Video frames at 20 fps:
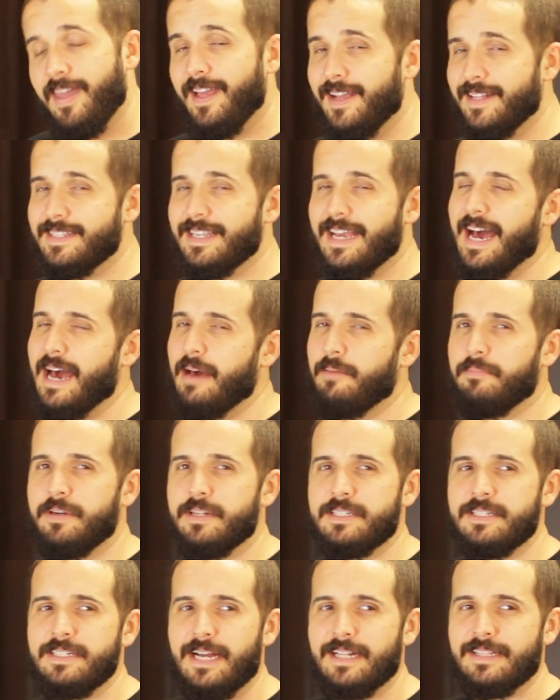It's hot, but
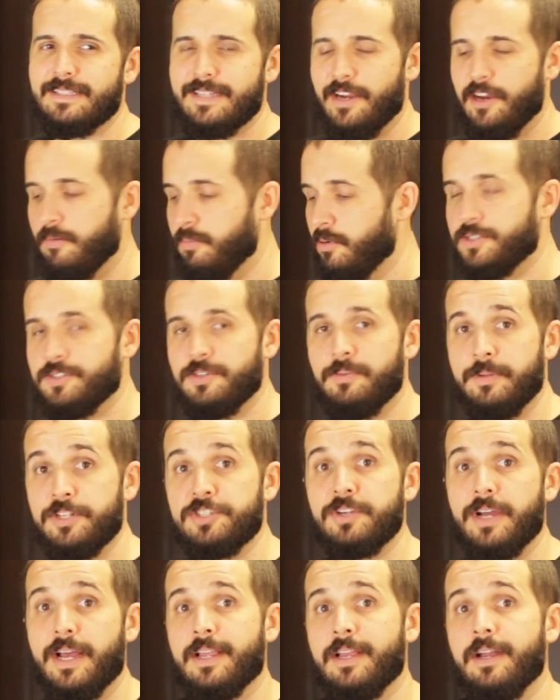it's not terrible. So I'm
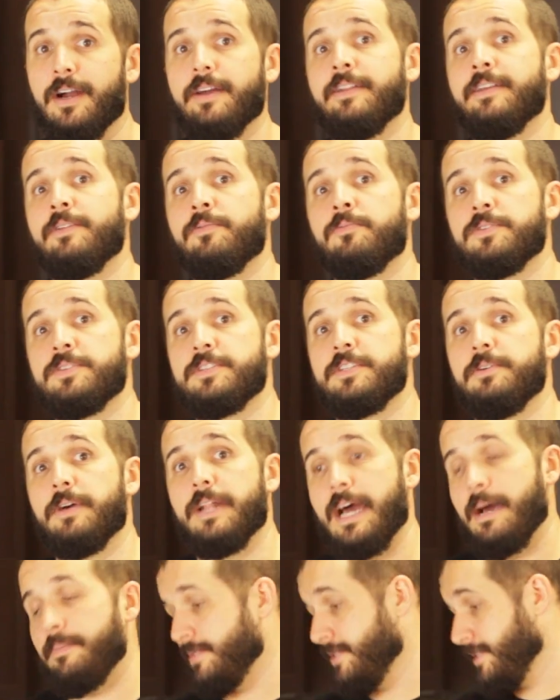gonna try cutting it and we'll see
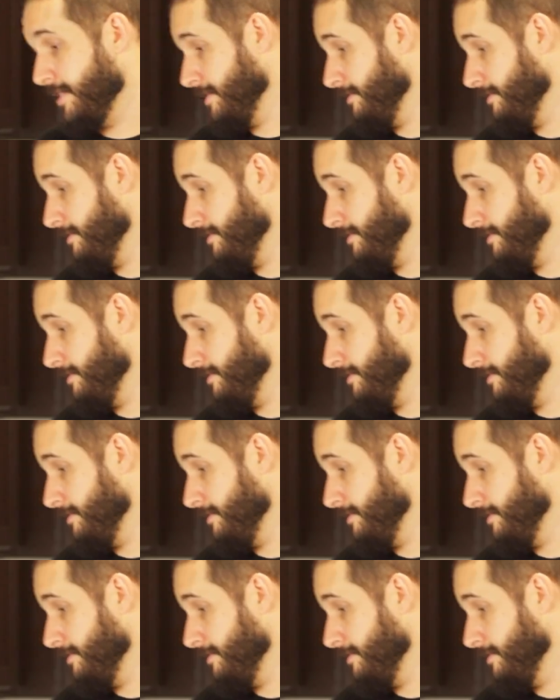what happens.